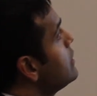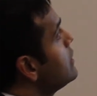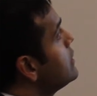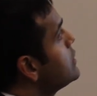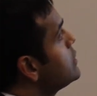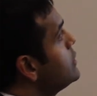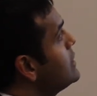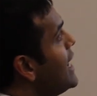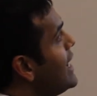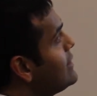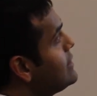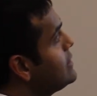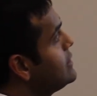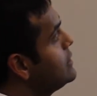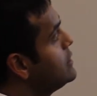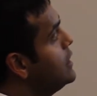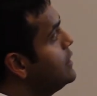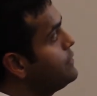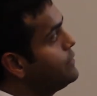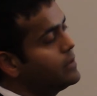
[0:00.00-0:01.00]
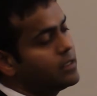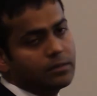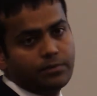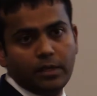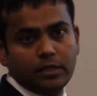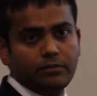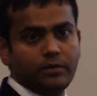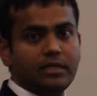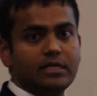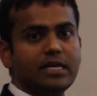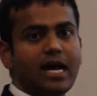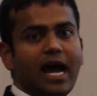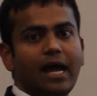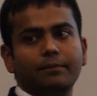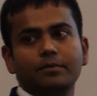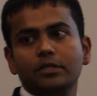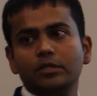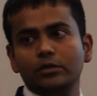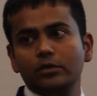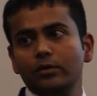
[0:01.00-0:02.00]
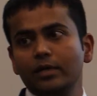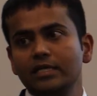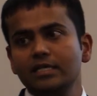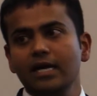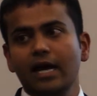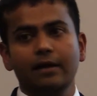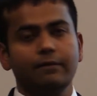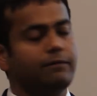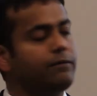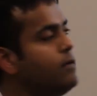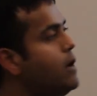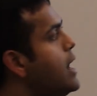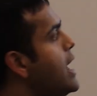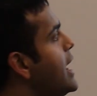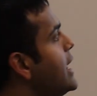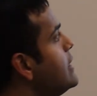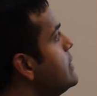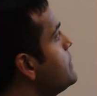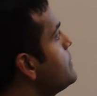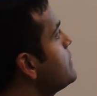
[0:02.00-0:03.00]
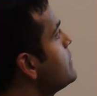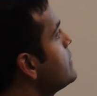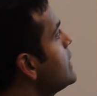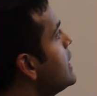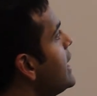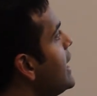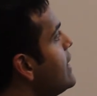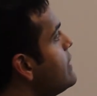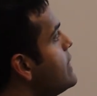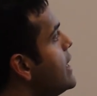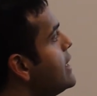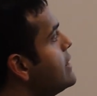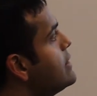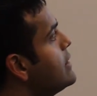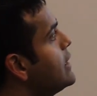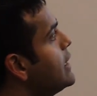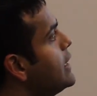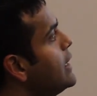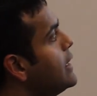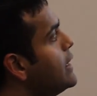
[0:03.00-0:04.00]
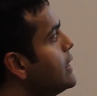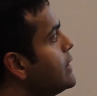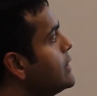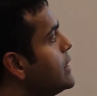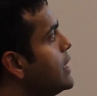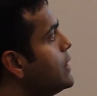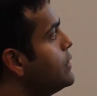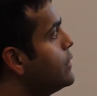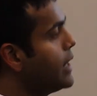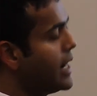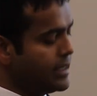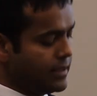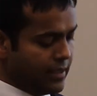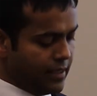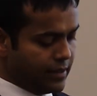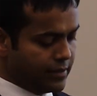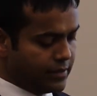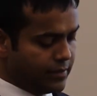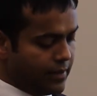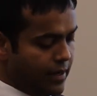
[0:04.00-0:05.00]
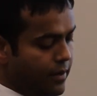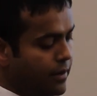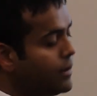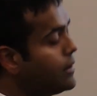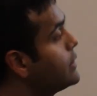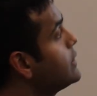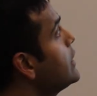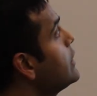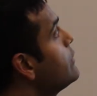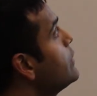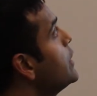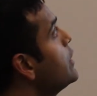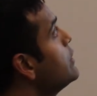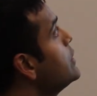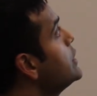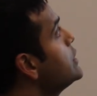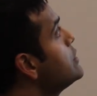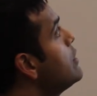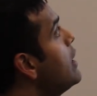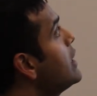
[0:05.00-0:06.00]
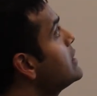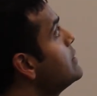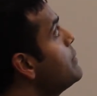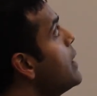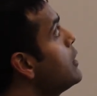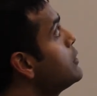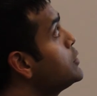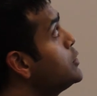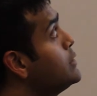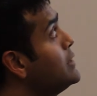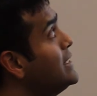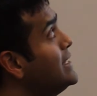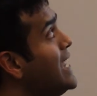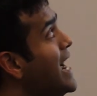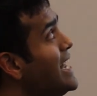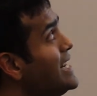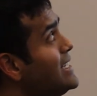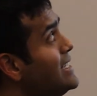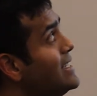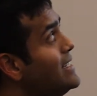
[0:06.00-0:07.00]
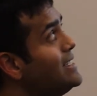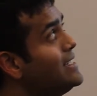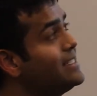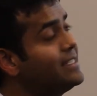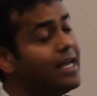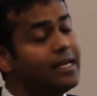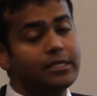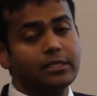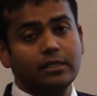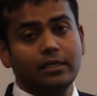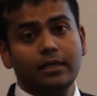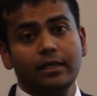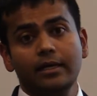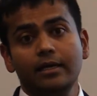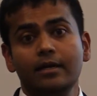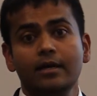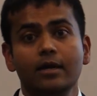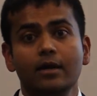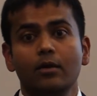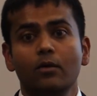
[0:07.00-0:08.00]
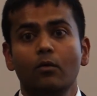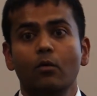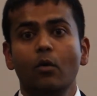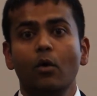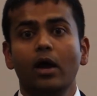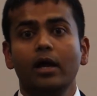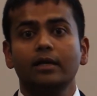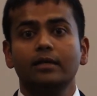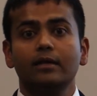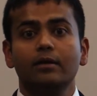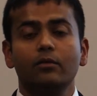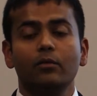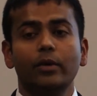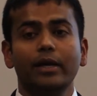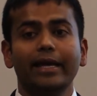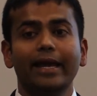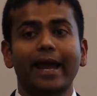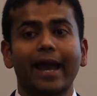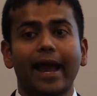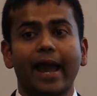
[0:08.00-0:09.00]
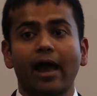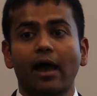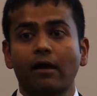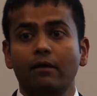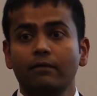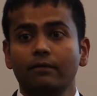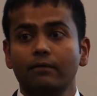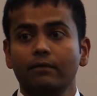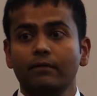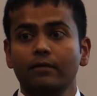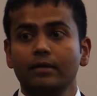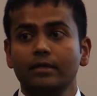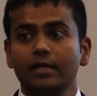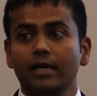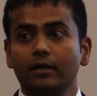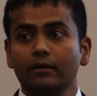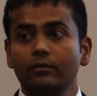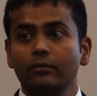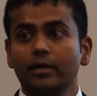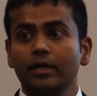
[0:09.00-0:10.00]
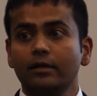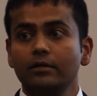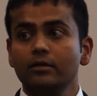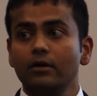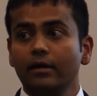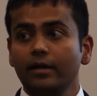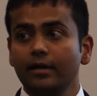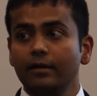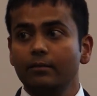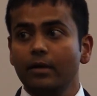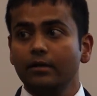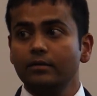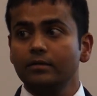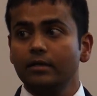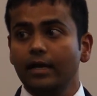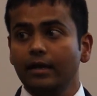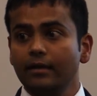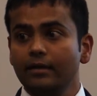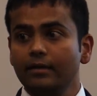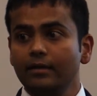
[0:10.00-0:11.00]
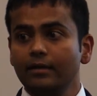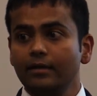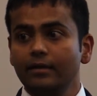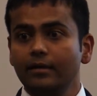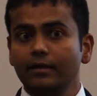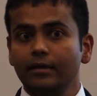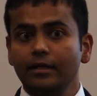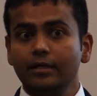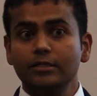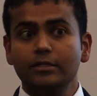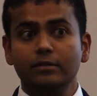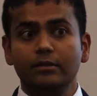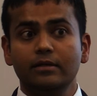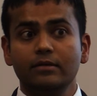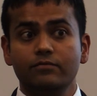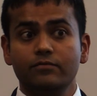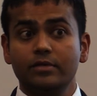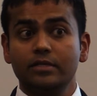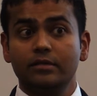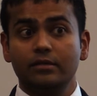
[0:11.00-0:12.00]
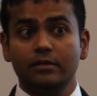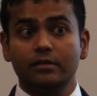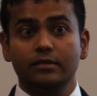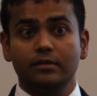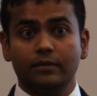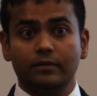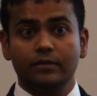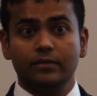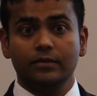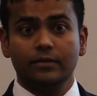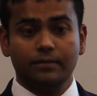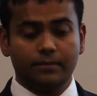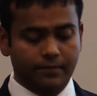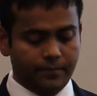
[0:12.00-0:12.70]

So that's the difference between type 2 and type 1. And then the other ideas there that we already talked about. So that's essentially what we have that we are talking about today. Insulin resistance.